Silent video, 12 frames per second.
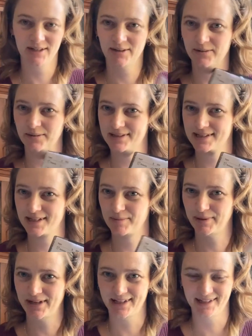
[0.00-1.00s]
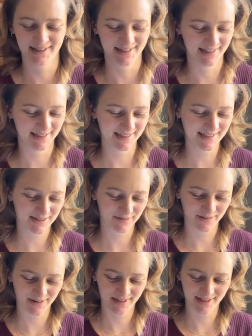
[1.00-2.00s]
Always keep a list of
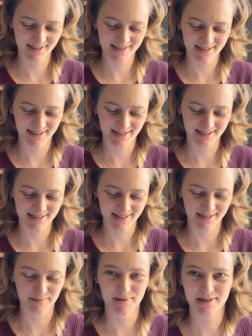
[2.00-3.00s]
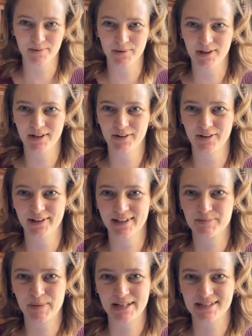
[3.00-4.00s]
things that I'm busy working on. It's
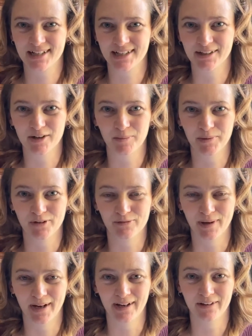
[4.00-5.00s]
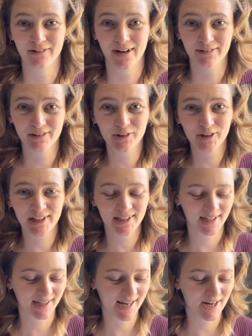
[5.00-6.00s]
basically a copy of my
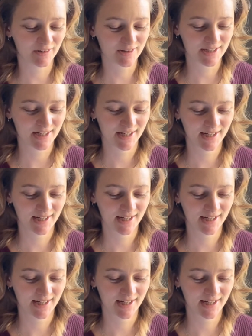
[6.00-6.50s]
Ravelry account.